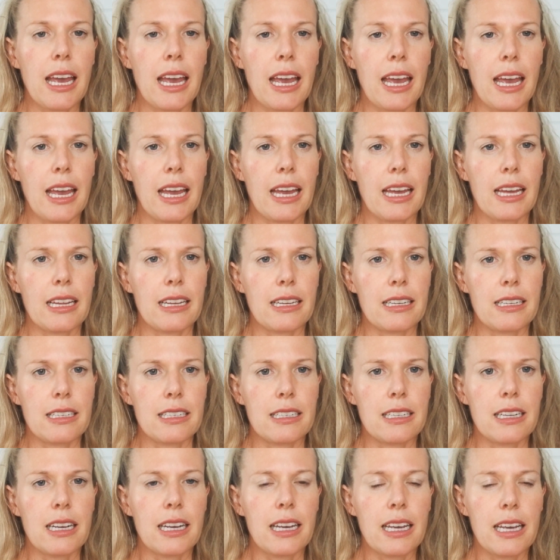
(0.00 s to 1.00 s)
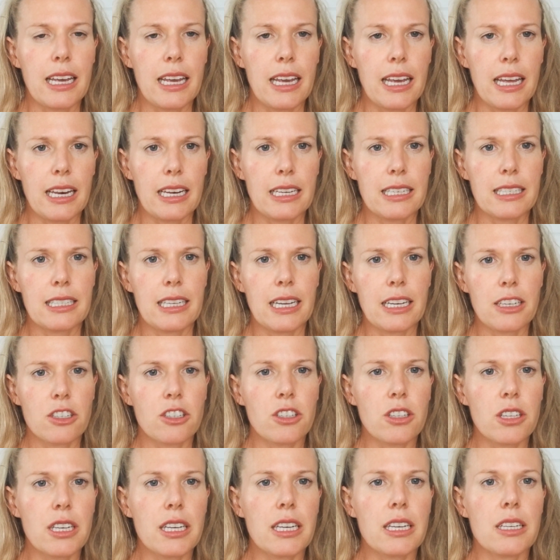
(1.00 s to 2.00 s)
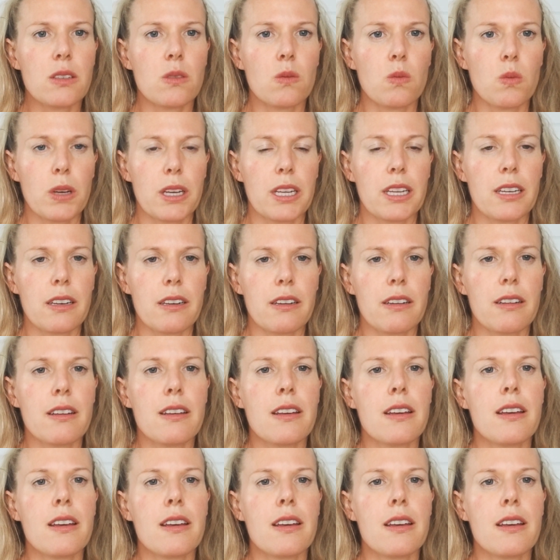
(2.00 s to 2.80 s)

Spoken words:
and it essentially is when